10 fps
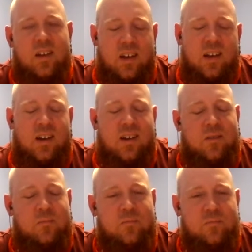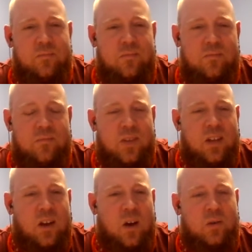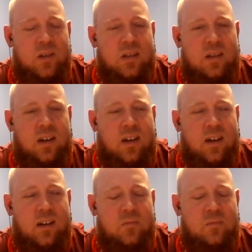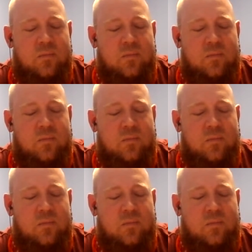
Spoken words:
um, you know, uh,